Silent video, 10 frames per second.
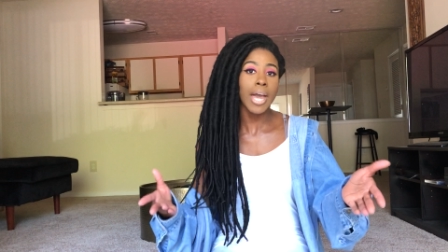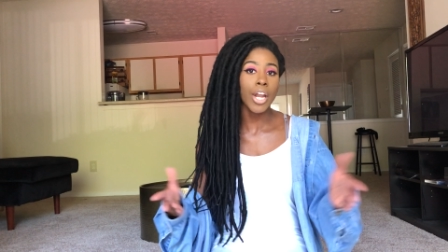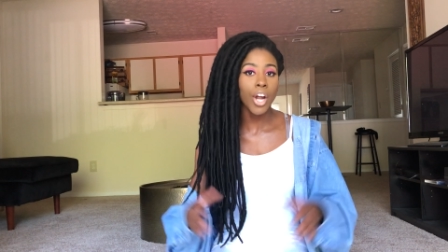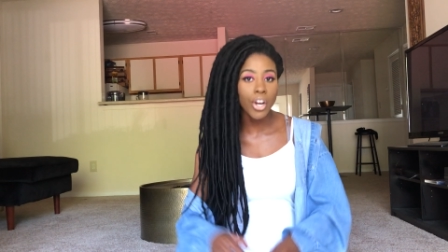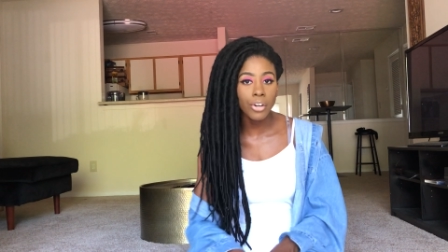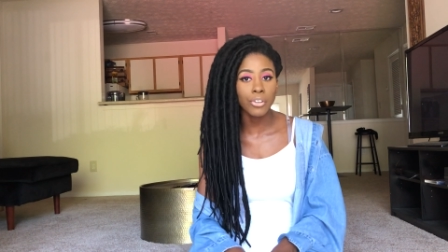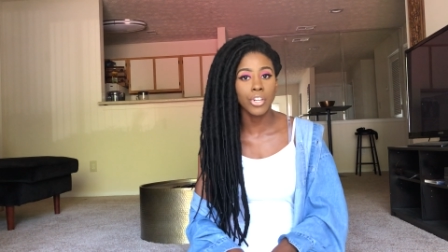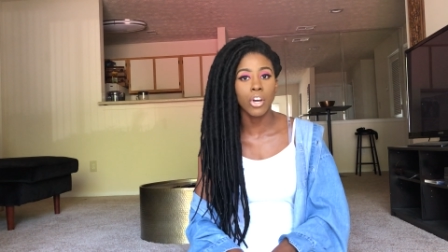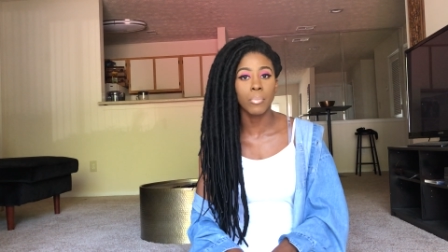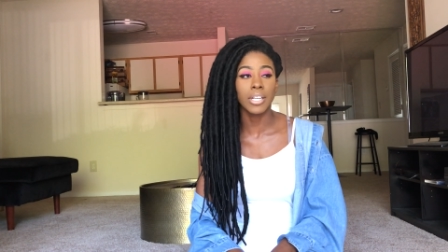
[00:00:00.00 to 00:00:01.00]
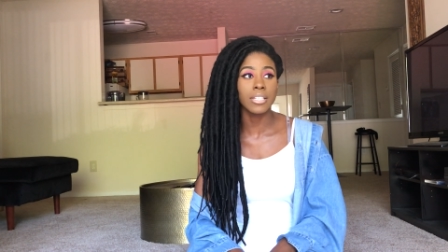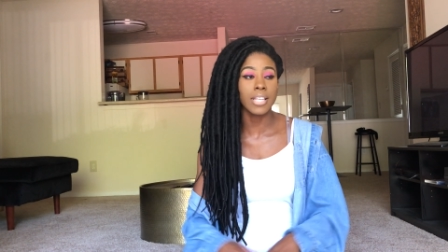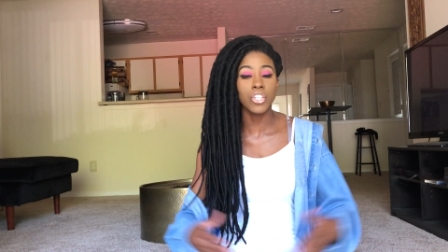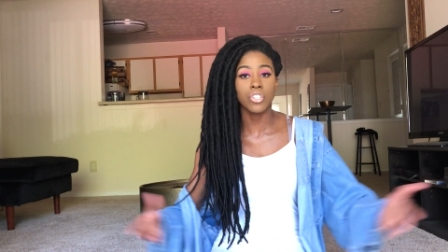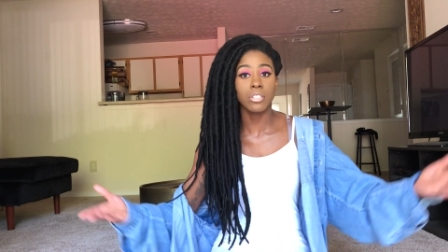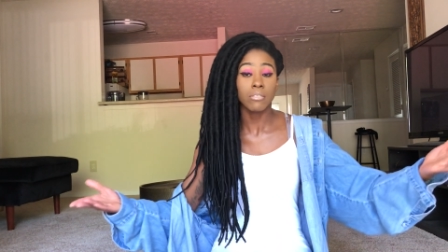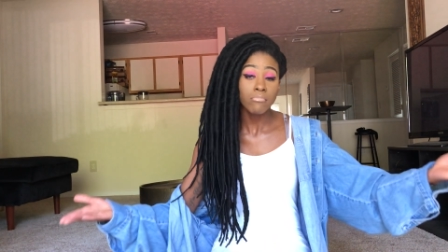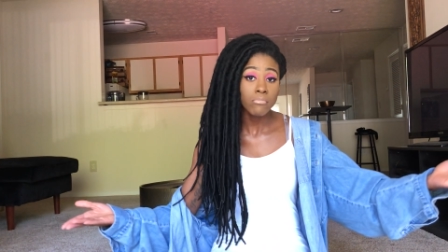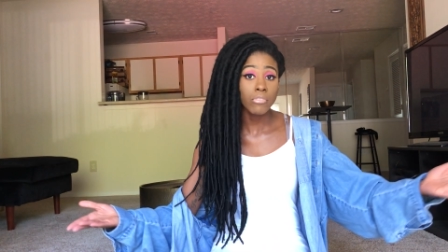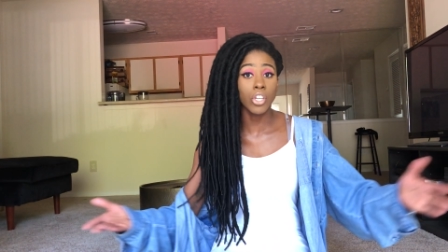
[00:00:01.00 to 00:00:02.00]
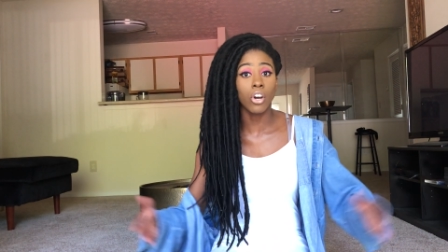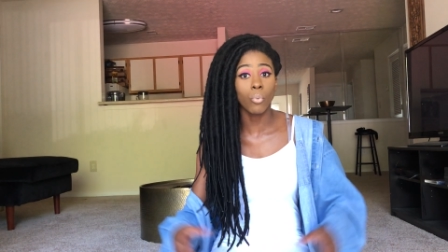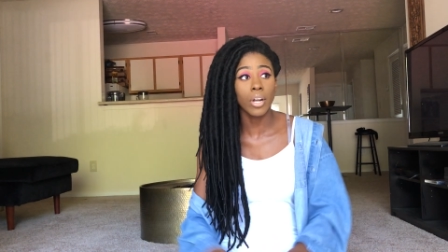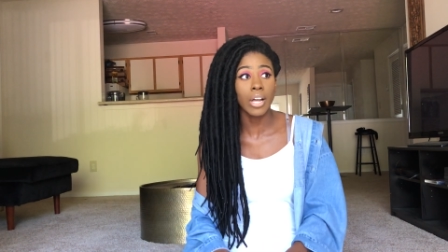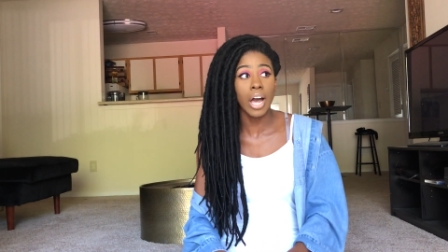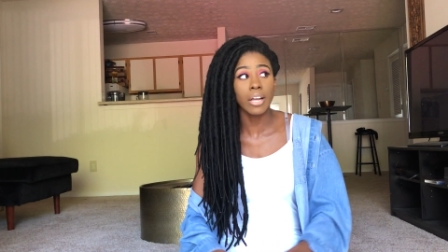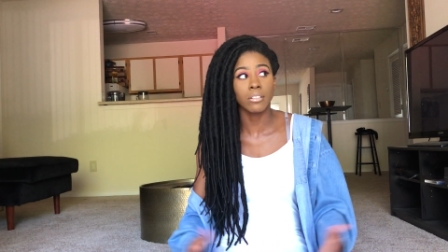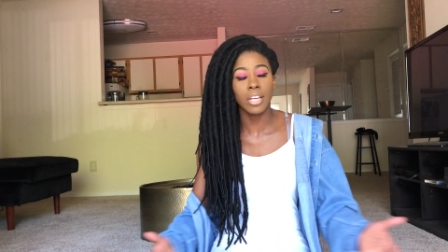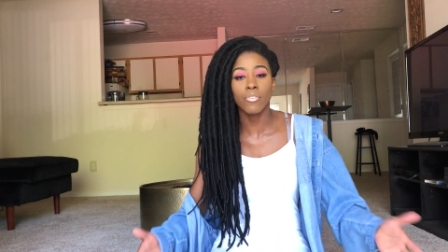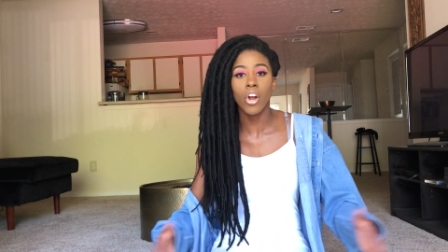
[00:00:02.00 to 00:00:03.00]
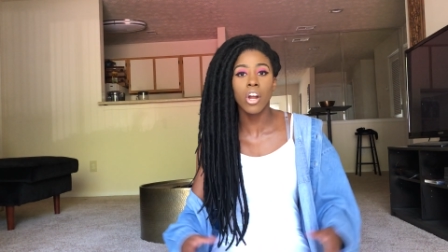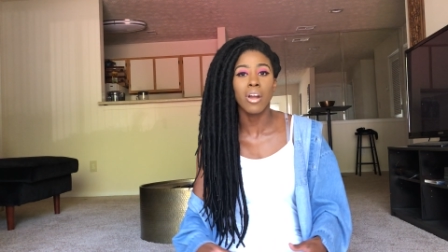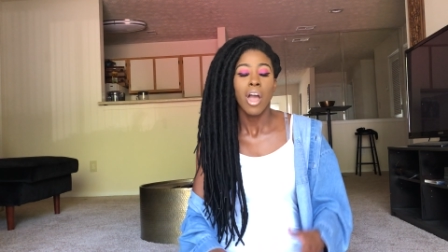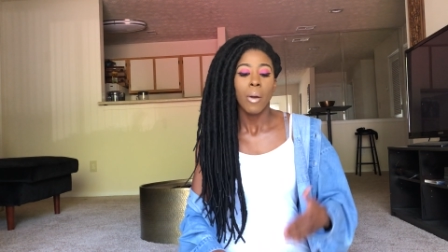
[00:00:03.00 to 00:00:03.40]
at her, because that's just, what God did for her.